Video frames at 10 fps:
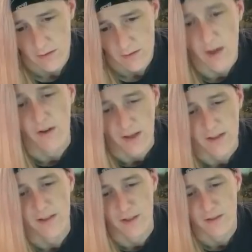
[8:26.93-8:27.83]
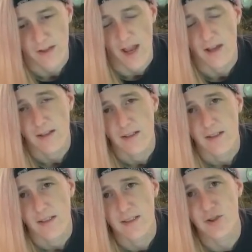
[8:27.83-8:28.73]
Okay, good. Yeah.
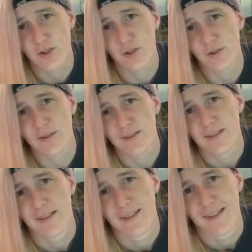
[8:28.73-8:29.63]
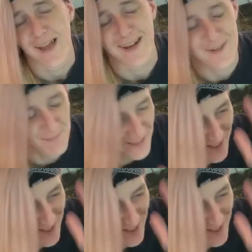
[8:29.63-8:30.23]
It's June. I didn't miss a